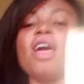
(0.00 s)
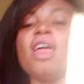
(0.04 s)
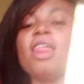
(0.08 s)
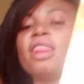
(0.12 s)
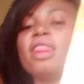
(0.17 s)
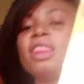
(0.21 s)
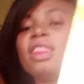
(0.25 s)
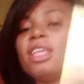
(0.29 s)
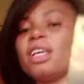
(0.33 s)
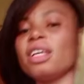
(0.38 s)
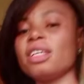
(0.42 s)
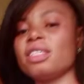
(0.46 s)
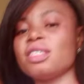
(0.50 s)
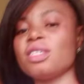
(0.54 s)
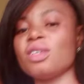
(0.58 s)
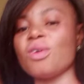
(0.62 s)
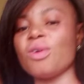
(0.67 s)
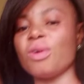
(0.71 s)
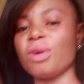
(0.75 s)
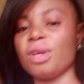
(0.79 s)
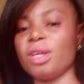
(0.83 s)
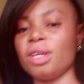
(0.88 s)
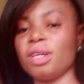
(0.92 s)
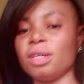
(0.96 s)
and this
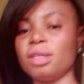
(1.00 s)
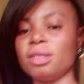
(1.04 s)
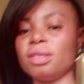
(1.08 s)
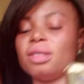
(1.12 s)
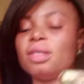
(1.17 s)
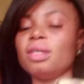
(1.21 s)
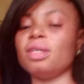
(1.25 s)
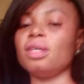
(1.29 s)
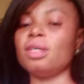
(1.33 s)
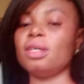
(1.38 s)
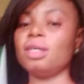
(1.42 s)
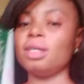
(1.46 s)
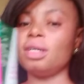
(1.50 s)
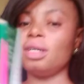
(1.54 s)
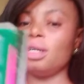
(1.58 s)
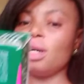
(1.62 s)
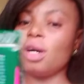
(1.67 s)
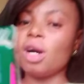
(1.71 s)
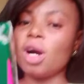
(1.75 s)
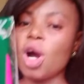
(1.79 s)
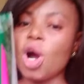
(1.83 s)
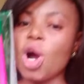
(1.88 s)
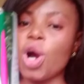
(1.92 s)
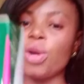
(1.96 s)
oil
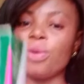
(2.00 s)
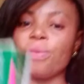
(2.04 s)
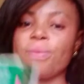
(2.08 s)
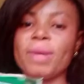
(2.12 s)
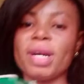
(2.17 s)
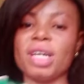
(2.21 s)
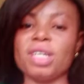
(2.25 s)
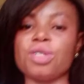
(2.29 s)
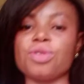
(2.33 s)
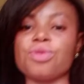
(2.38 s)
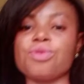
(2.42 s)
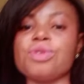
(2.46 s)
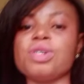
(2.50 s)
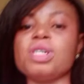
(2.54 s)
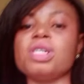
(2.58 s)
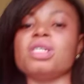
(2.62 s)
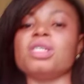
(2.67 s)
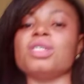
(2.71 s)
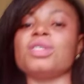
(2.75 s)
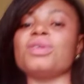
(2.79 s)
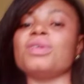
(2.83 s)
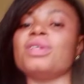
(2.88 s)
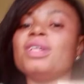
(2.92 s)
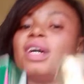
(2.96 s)
on my
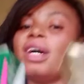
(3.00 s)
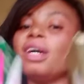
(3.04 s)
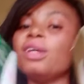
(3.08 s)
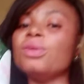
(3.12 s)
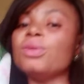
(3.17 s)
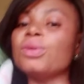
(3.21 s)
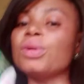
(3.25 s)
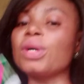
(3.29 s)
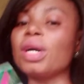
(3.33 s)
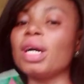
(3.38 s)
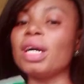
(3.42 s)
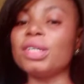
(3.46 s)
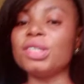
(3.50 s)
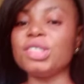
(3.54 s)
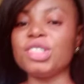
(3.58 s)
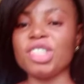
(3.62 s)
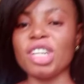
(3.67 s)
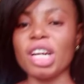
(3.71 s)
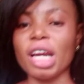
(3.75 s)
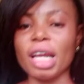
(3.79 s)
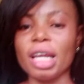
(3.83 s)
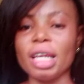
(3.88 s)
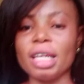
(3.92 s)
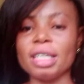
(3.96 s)
screen so that you can
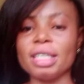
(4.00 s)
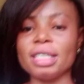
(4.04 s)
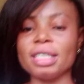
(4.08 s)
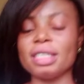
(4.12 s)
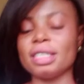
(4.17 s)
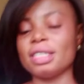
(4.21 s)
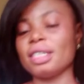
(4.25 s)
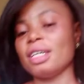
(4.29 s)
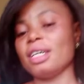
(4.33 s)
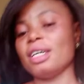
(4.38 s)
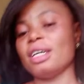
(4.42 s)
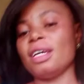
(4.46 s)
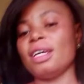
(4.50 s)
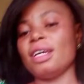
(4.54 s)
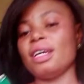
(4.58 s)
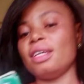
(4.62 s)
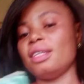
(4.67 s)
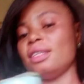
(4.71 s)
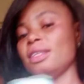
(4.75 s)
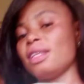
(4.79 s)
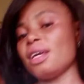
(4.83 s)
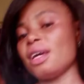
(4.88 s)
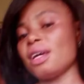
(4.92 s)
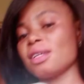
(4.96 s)
try it
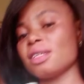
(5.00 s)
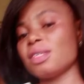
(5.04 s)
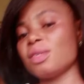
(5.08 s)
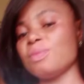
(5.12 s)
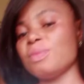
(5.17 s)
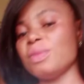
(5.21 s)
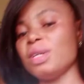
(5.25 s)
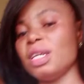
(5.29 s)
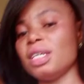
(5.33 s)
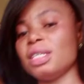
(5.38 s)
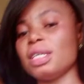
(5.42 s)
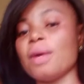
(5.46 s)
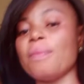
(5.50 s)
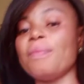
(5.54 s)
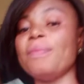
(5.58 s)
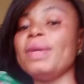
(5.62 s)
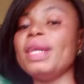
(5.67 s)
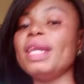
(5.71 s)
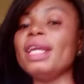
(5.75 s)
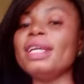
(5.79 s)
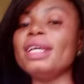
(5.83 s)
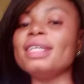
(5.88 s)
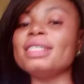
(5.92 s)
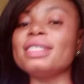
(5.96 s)
and thanks me later.
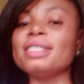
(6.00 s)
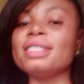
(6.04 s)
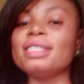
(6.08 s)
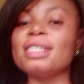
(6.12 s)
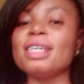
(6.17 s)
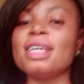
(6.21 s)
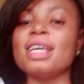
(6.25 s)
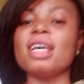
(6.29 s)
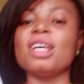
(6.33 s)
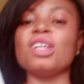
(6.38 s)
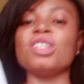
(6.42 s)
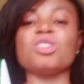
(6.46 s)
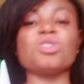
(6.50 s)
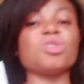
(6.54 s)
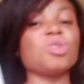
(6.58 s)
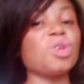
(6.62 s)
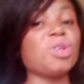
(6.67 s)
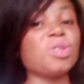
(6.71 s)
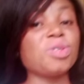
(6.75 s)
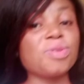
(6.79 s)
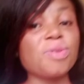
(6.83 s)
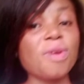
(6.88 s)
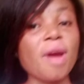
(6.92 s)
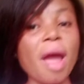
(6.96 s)
Please
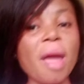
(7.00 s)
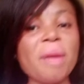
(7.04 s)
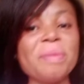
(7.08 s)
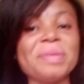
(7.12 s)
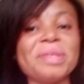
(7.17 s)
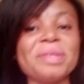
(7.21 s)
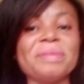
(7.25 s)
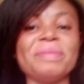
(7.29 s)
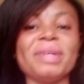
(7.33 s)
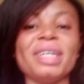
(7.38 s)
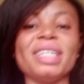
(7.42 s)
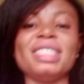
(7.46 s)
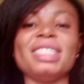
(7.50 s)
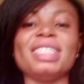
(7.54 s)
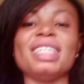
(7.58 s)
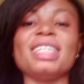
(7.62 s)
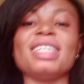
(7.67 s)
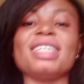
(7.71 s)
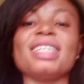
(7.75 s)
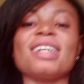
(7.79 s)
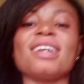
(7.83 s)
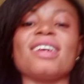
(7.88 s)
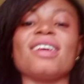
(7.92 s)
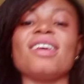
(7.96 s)
subscribe to my
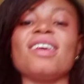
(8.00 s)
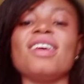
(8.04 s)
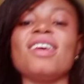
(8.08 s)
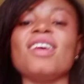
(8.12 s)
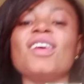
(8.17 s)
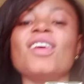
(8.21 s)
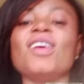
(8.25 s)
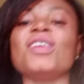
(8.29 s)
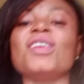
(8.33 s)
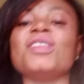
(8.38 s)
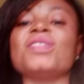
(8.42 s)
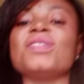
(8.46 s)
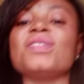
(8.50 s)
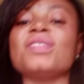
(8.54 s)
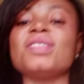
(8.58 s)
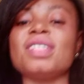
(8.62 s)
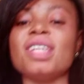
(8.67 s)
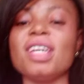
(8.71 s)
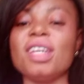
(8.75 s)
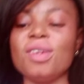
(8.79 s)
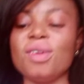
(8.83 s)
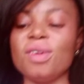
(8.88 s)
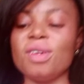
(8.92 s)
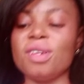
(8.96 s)
channel. Also
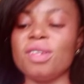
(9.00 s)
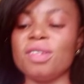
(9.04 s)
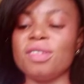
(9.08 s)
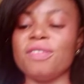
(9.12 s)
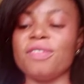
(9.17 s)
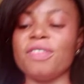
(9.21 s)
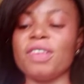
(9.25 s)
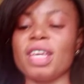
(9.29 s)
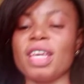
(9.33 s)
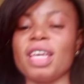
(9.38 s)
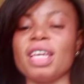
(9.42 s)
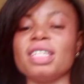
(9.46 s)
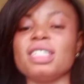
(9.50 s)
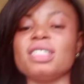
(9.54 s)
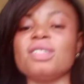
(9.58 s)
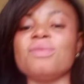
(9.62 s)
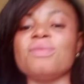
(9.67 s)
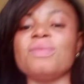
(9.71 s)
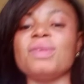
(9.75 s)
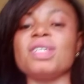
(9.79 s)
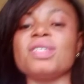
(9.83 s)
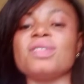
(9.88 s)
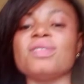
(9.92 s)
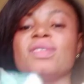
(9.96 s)
turn your
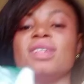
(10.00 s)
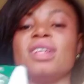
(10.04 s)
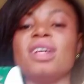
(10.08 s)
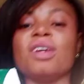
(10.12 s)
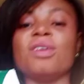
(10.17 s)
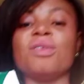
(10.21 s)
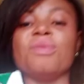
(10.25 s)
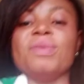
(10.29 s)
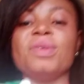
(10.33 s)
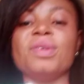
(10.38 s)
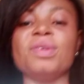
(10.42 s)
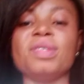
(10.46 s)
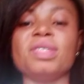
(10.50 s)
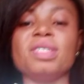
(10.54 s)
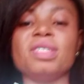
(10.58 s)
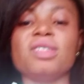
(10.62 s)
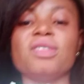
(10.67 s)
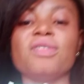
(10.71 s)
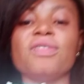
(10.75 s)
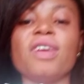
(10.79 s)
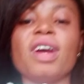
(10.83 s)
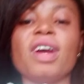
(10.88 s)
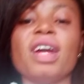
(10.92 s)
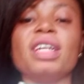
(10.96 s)
notification bell so that you'll be
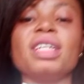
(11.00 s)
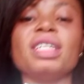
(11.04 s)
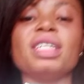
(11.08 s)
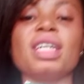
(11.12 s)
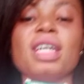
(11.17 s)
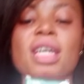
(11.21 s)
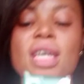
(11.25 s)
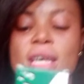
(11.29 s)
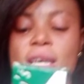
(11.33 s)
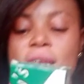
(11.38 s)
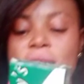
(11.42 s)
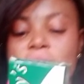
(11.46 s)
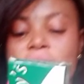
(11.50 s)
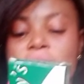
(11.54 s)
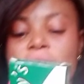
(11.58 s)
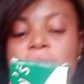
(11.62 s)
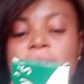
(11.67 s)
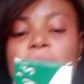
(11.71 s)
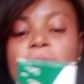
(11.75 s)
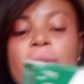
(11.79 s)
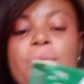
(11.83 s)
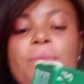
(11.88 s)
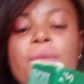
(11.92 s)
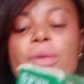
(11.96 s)
notified
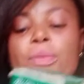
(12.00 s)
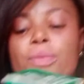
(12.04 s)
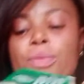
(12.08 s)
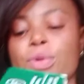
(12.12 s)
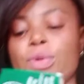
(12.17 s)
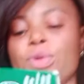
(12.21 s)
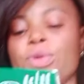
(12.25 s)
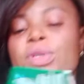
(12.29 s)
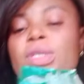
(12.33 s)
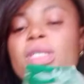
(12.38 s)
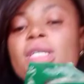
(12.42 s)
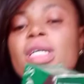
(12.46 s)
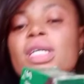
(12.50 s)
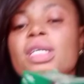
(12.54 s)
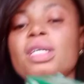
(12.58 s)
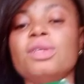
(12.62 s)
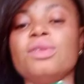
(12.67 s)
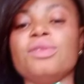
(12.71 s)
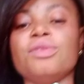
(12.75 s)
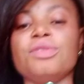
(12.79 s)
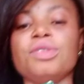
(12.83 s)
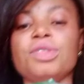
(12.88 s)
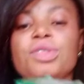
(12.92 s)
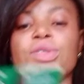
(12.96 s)
anytime I upload a
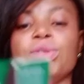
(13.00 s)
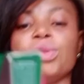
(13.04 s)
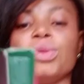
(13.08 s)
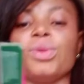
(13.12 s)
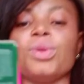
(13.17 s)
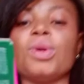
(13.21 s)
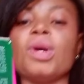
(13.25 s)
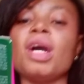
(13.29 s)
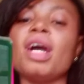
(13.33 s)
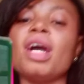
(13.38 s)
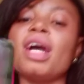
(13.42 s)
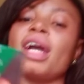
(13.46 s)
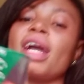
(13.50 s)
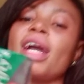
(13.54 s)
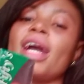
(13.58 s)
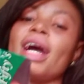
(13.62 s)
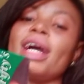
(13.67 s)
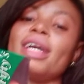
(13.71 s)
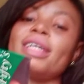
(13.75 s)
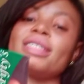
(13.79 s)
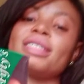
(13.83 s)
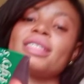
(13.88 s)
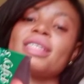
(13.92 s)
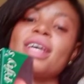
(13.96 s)
new video.
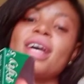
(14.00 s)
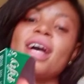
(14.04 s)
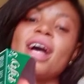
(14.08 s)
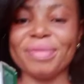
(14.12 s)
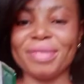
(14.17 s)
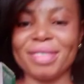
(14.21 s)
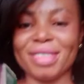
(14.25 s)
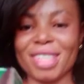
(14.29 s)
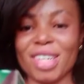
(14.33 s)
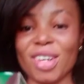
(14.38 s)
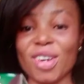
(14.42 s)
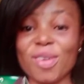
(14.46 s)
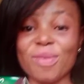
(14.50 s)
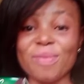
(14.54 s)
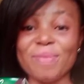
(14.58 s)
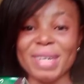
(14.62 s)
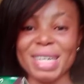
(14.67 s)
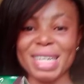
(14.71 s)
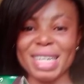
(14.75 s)
Guys, God